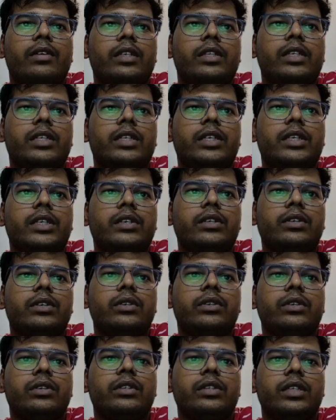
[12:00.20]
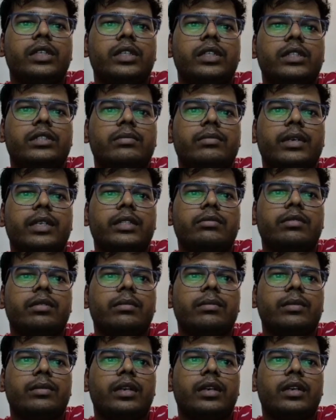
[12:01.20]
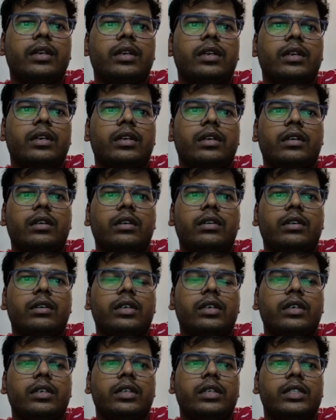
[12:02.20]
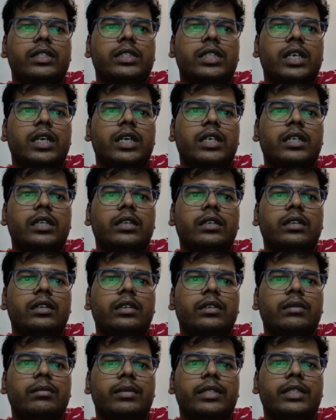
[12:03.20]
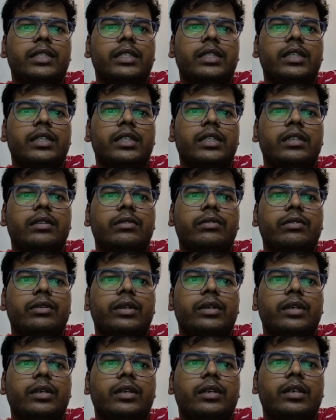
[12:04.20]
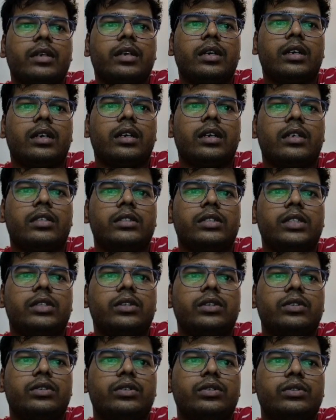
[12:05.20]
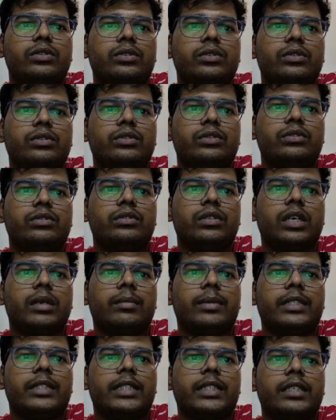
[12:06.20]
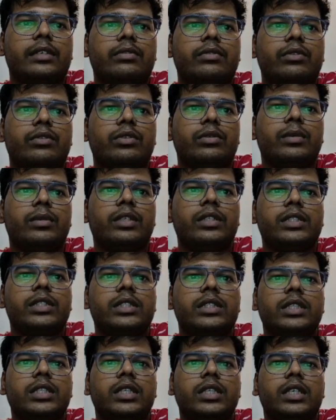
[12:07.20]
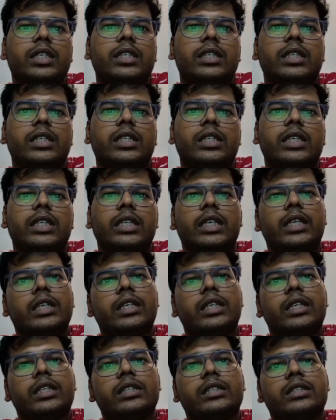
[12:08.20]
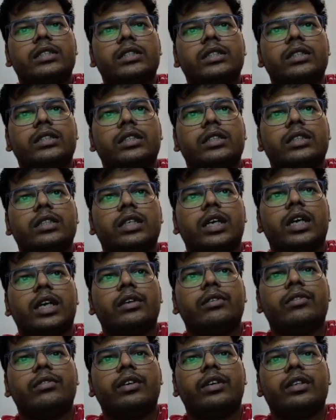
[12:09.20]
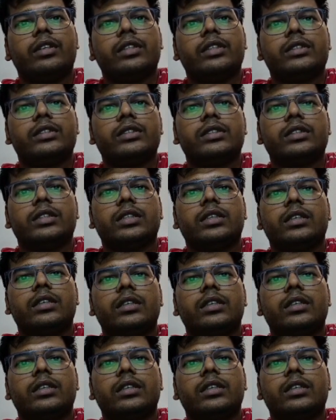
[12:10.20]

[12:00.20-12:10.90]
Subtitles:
for the tenure, it is maximum in the starting, basically in the 0 to basically 4 months. Then again it is high for this